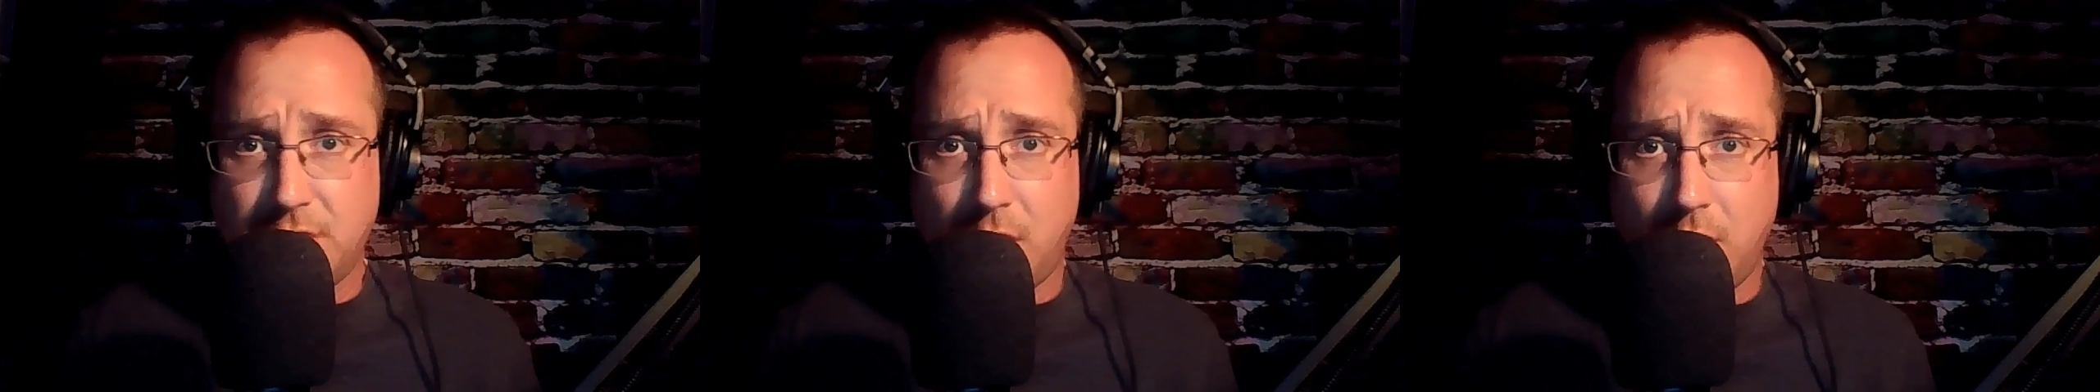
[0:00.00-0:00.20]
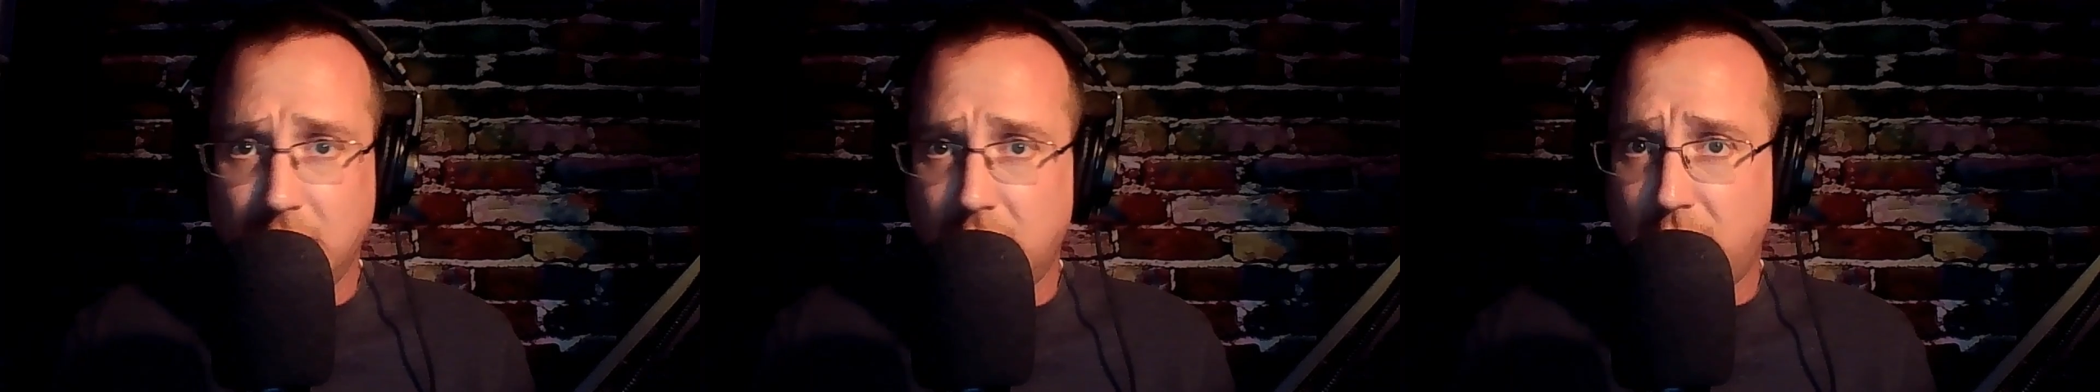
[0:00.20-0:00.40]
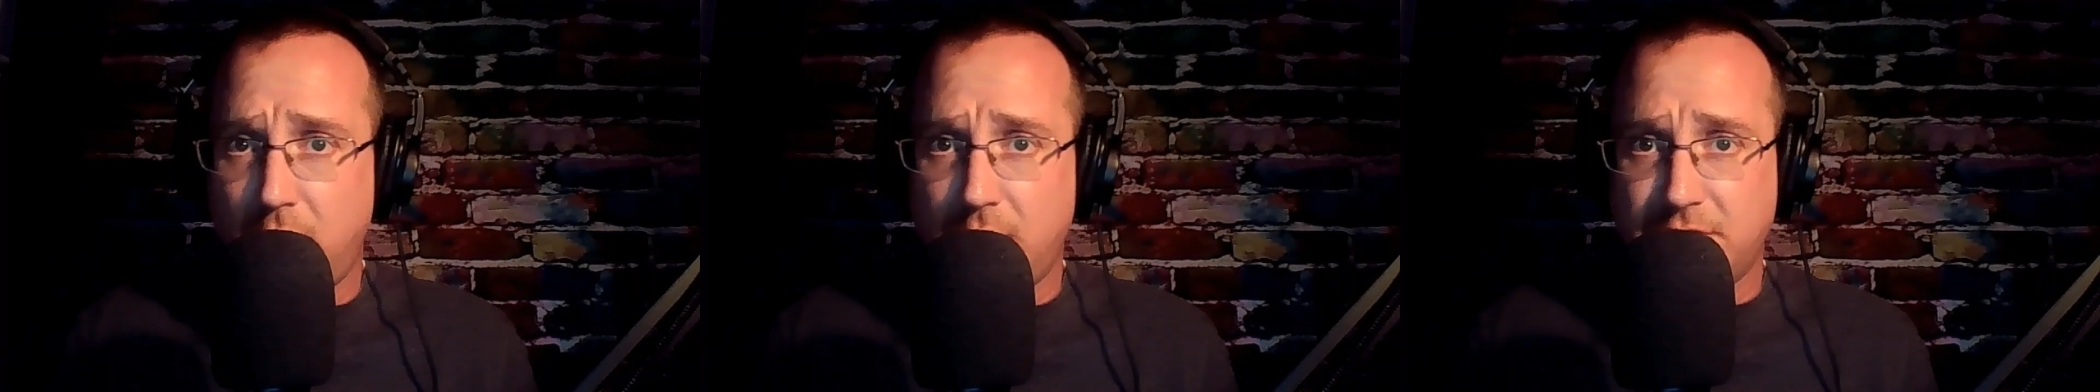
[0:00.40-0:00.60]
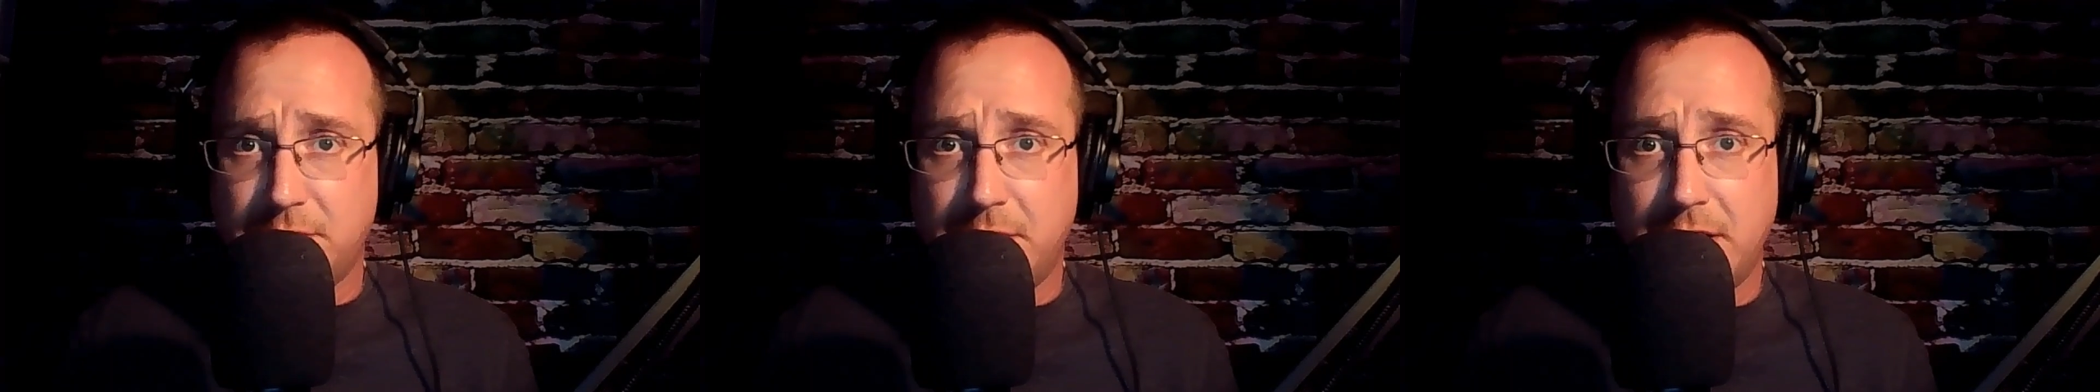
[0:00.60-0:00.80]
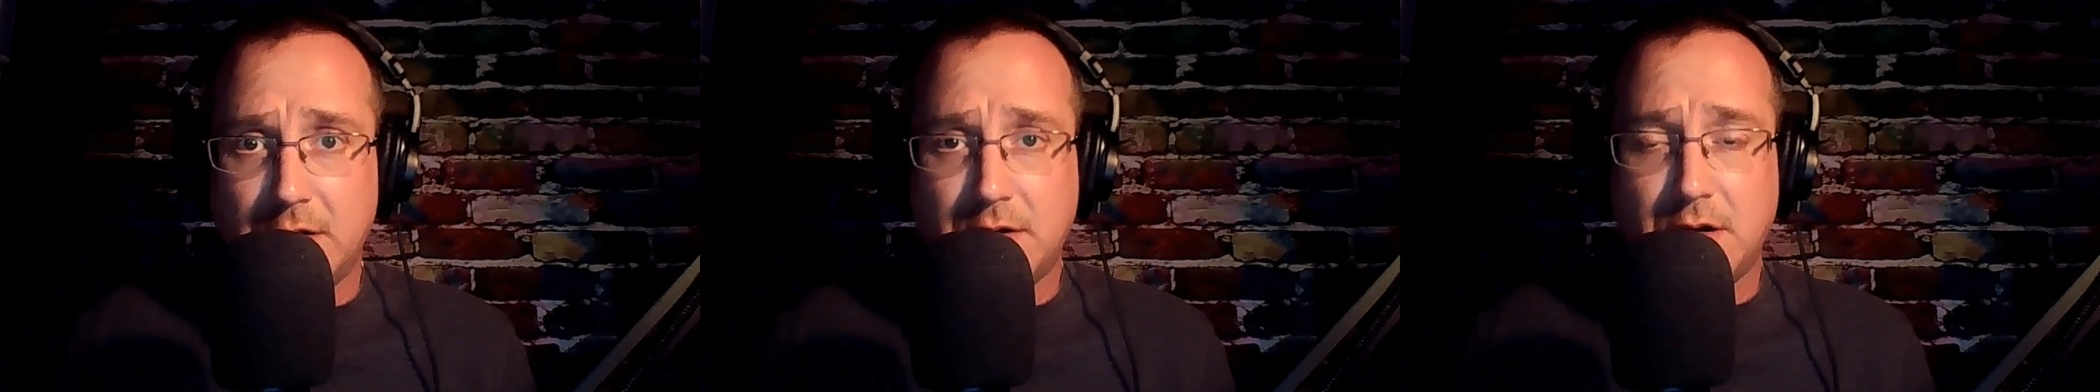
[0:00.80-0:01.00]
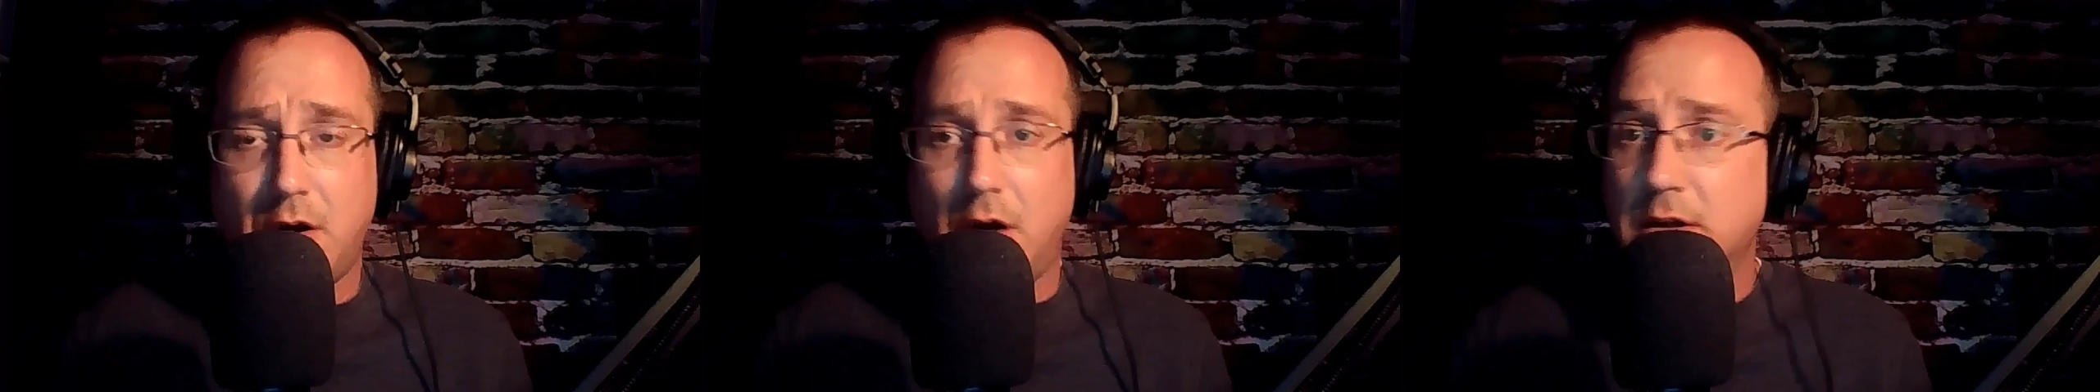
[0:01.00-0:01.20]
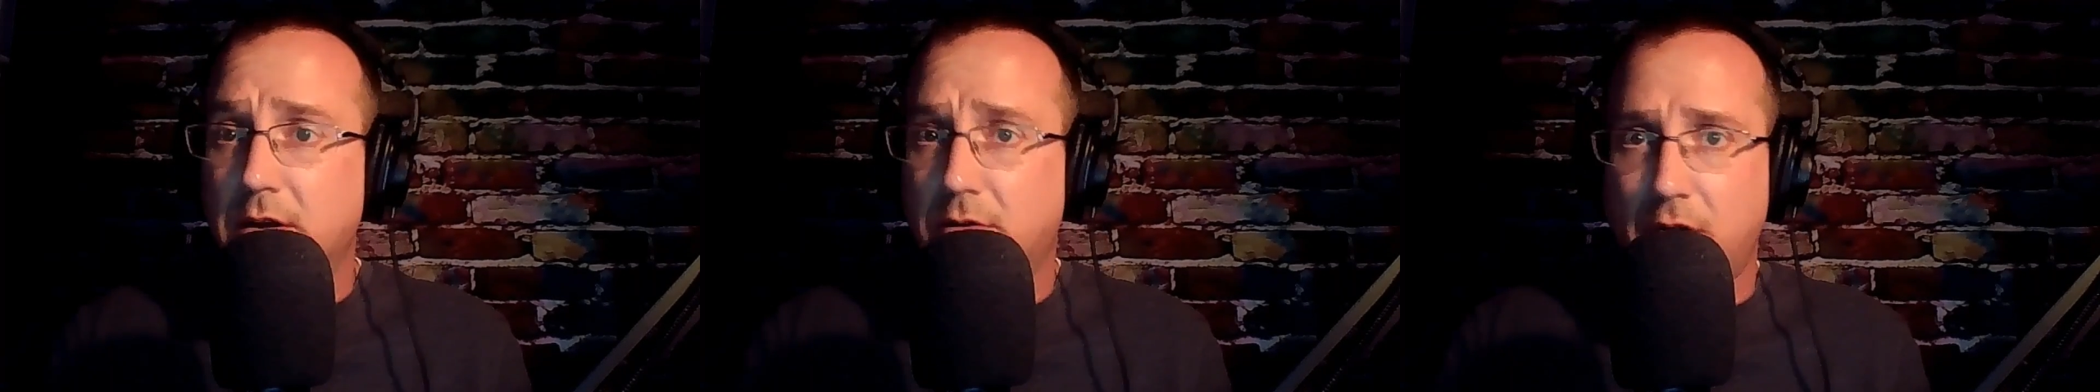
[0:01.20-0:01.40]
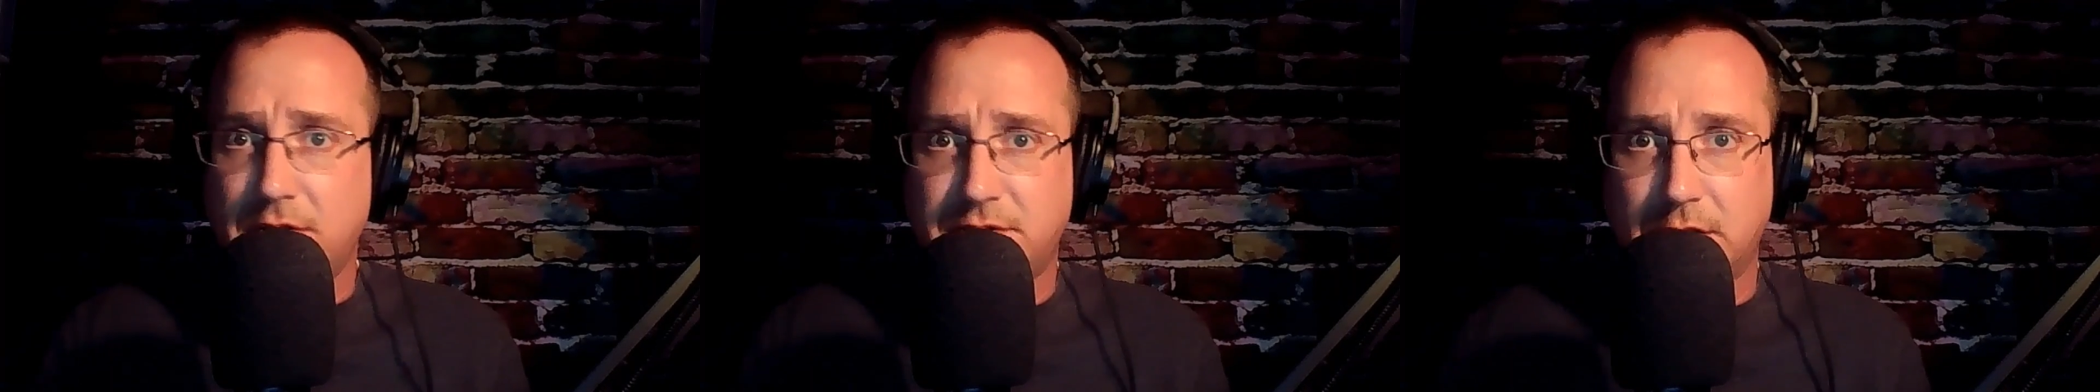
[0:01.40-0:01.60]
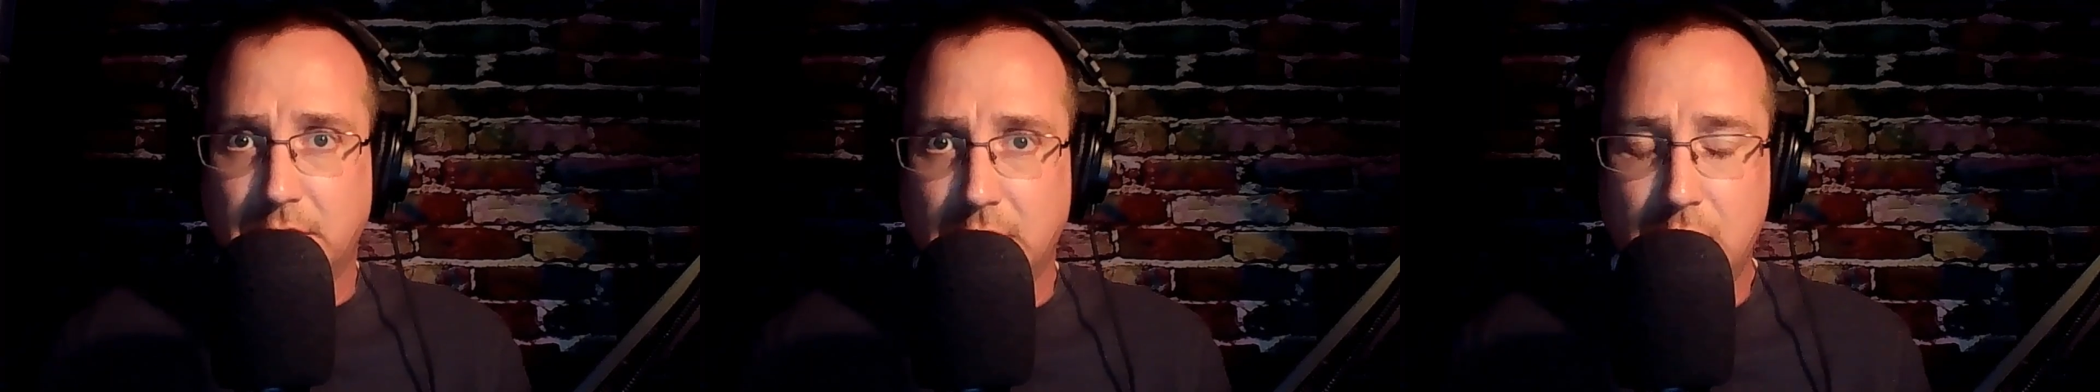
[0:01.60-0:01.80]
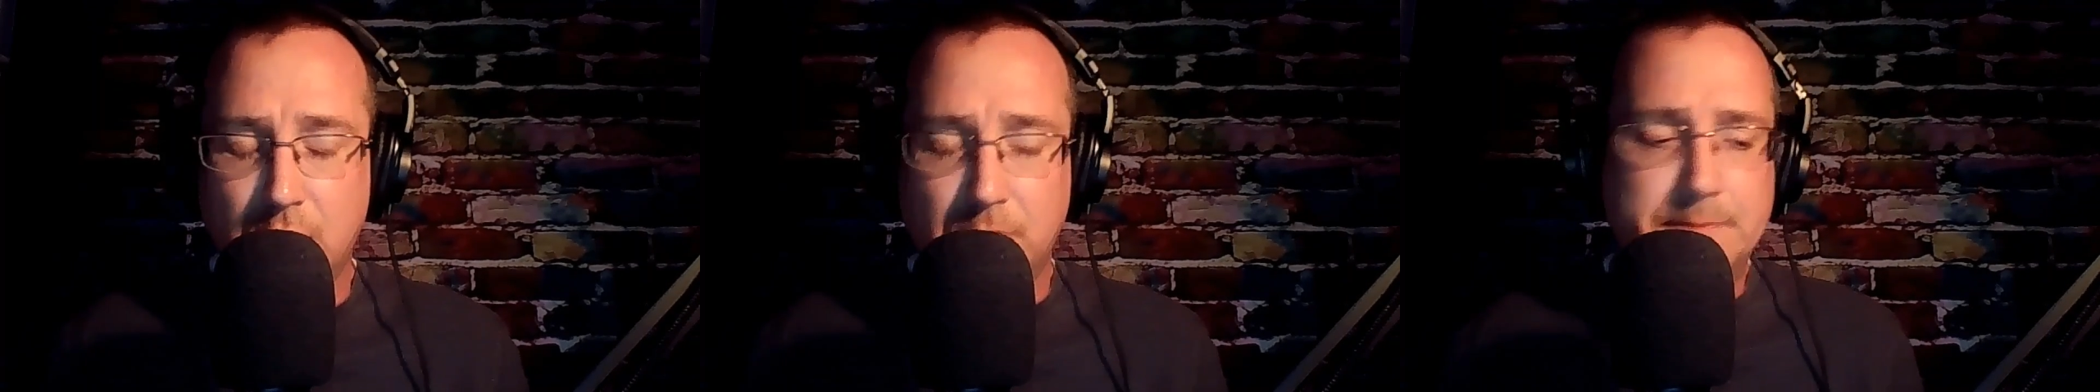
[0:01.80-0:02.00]
all across America, all across the
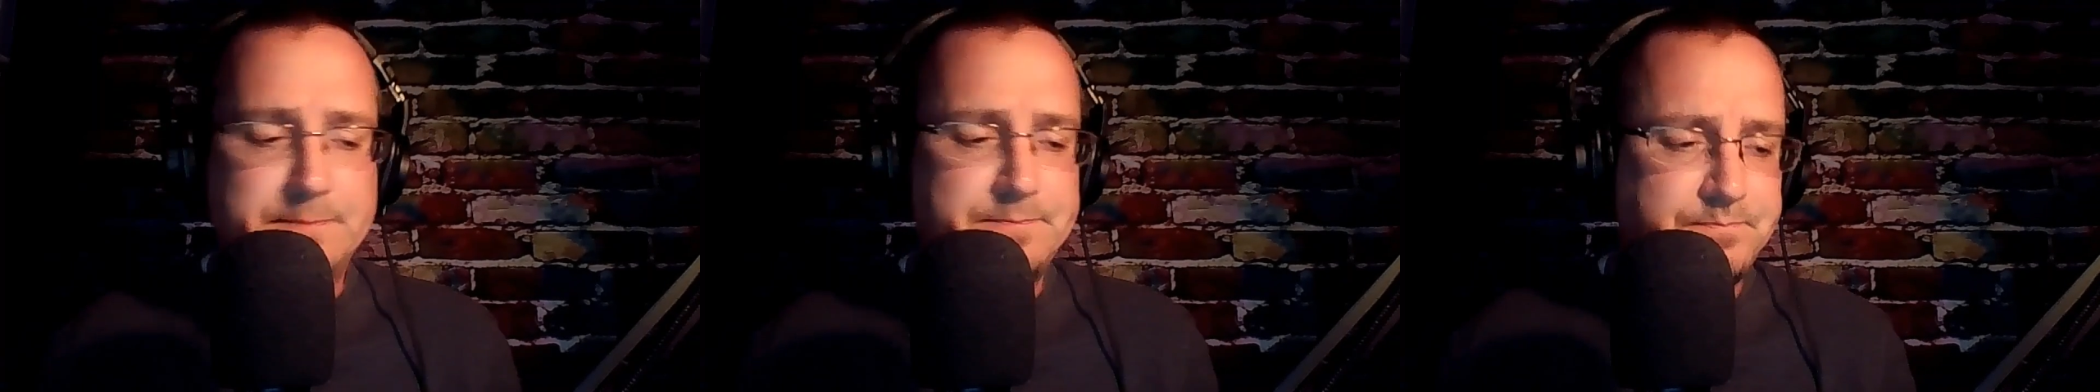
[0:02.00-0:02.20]
globe,